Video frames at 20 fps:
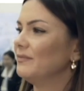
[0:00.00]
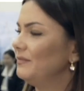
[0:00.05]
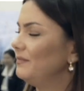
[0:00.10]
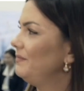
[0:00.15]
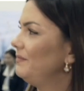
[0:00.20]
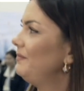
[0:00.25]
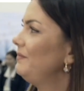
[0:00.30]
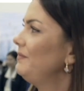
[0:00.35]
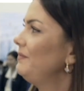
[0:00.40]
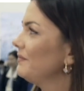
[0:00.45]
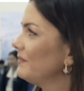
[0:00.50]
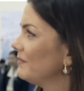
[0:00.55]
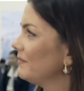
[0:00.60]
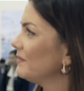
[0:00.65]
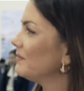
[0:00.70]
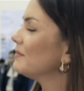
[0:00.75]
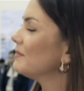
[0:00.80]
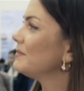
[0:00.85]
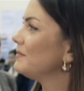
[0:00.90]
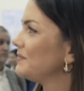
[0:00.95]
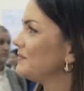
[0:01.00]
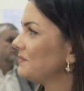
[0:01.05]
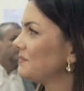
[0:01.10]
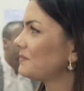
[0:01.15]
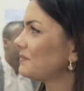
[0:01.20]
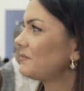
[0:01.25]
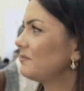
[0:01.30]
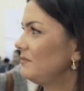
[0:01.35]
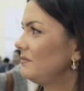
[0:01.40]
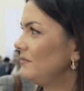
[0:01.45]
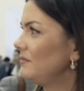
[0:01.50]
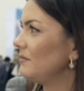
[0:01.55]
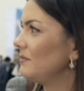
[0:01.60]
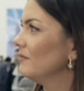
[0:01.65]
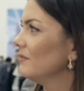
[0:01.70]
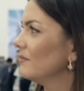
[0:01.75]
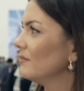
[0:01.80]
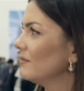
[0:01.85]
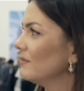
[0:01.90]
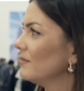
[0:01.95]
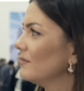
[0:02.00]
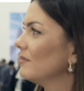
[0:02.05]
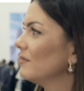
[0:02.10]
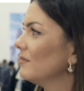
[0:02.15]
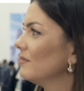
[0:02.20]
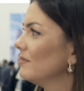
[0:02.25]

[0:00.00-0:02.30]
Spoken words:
(silent)